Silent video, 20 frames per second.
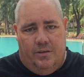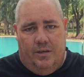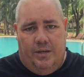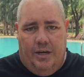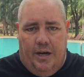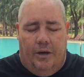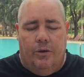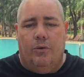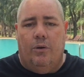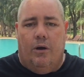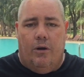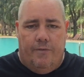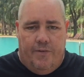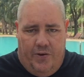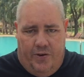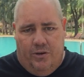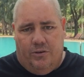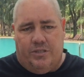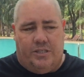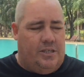you know,
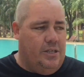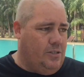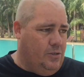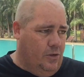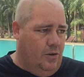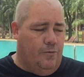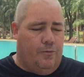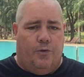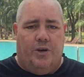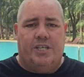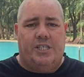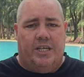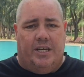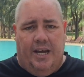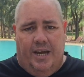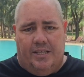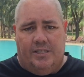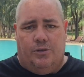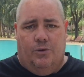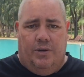whoever else you're sort of
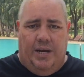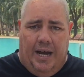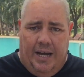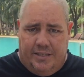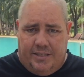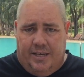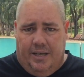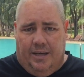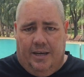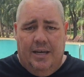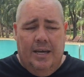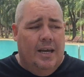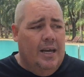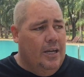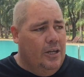reaching out to and asking.